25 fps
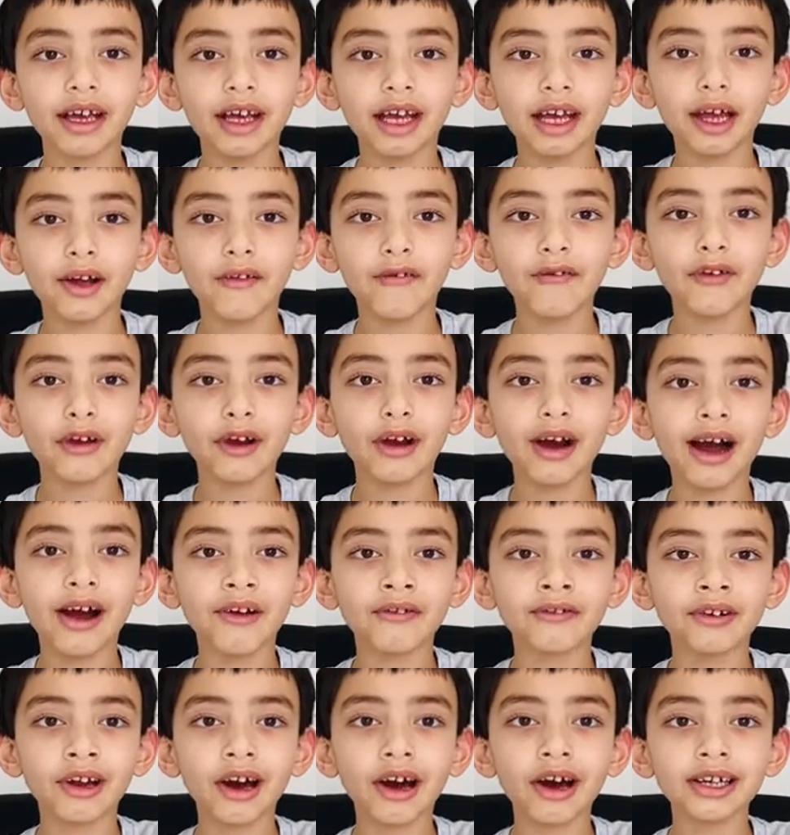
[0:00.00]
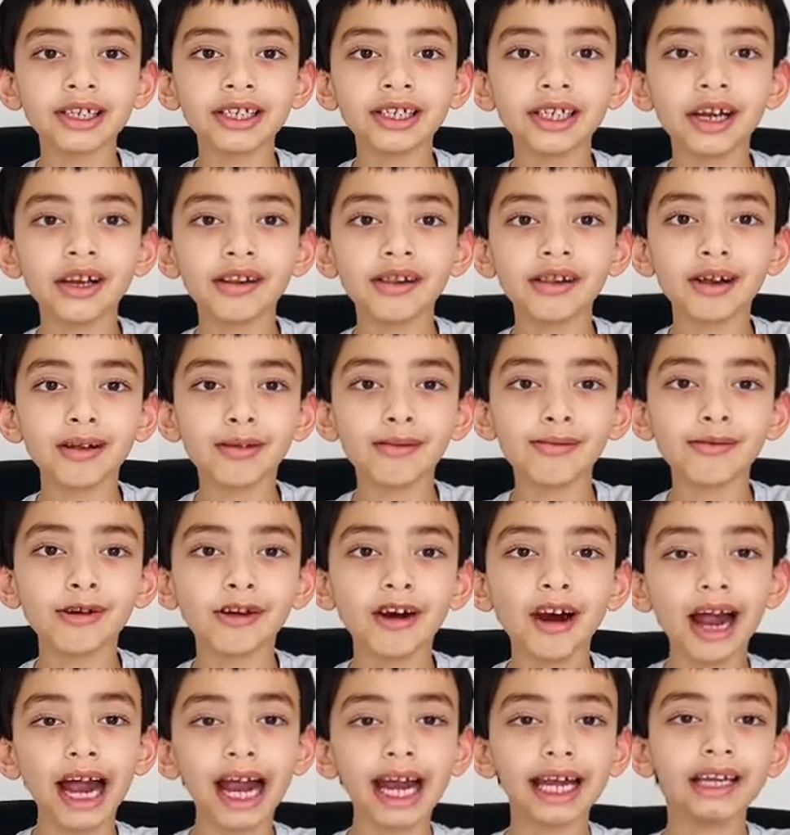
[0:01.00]
If you have not yet
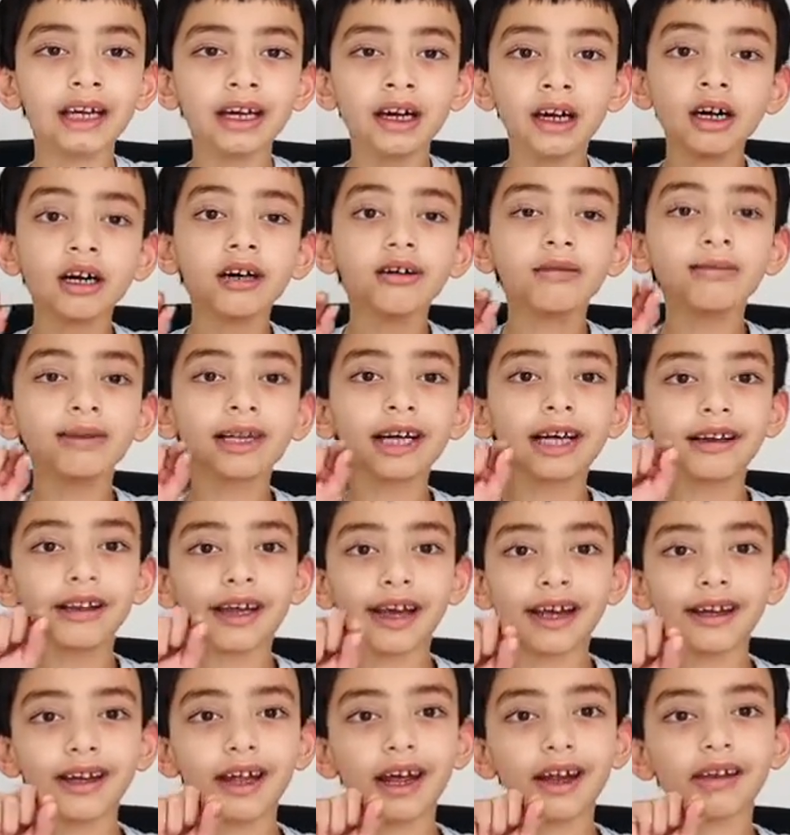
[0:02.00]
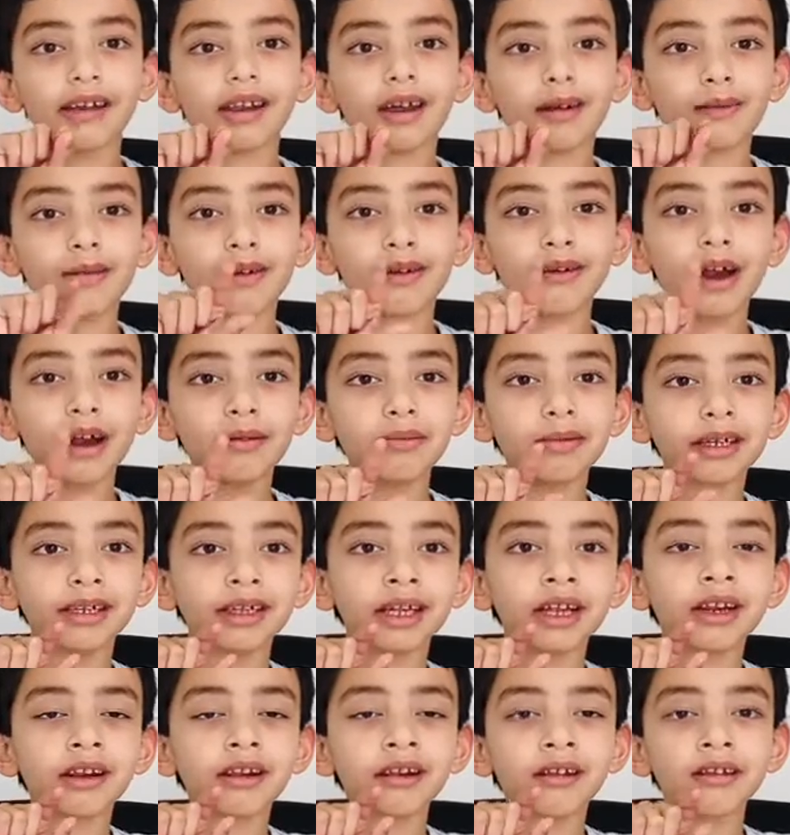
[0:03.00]
subscribed, please hit that subscribe
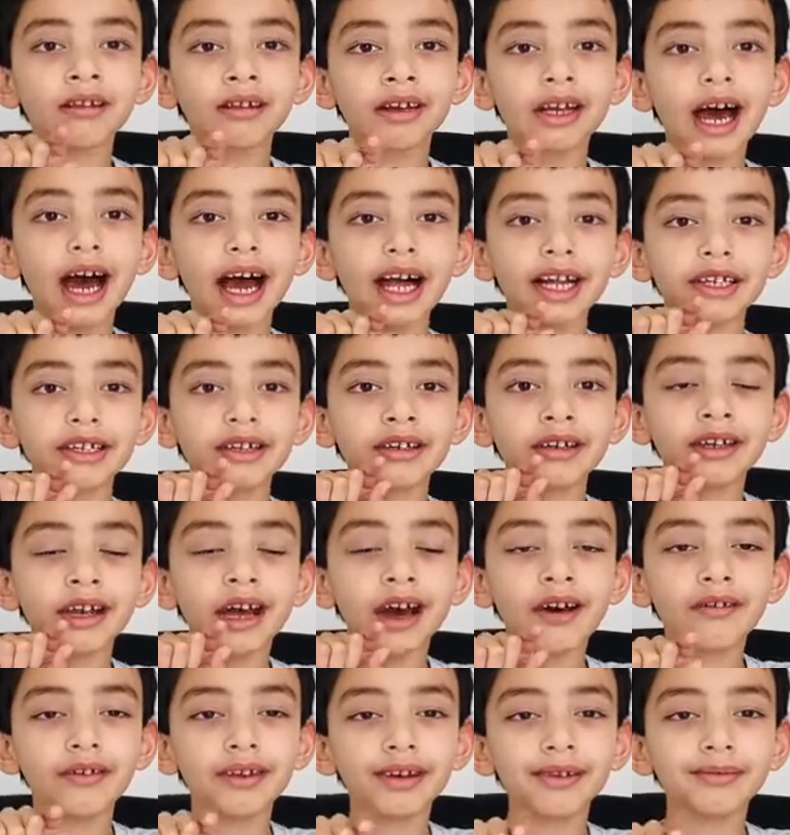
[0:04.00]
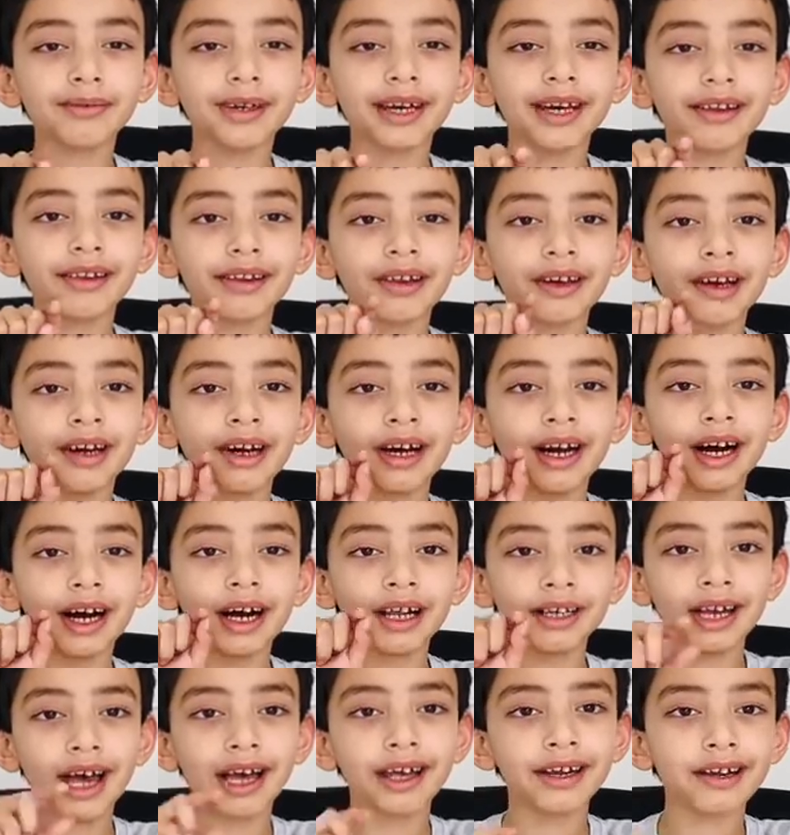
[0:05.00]
button so that you never miss
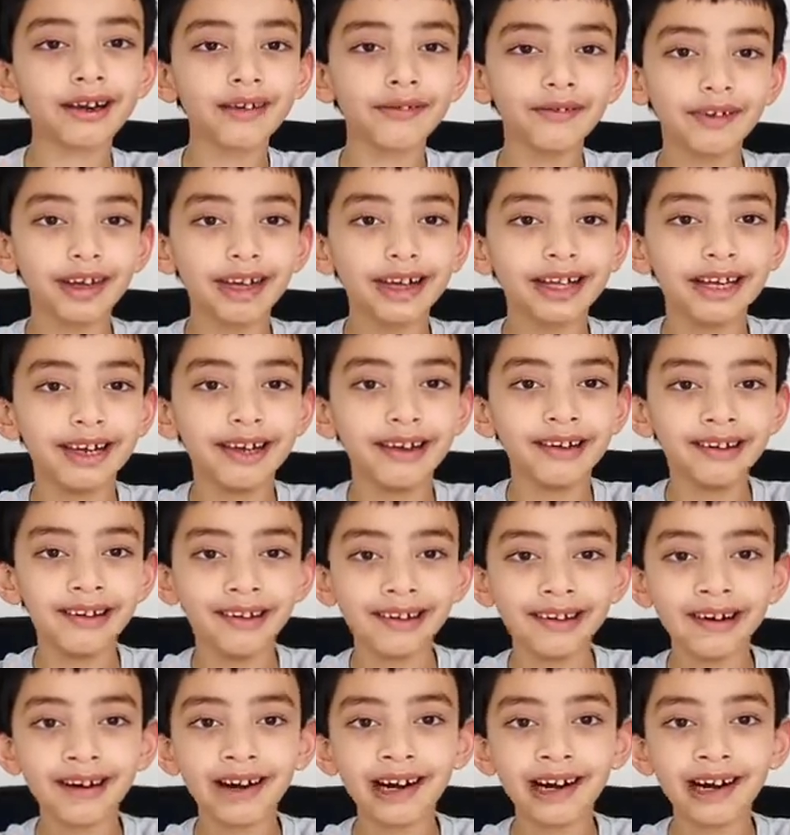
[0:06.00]
another video.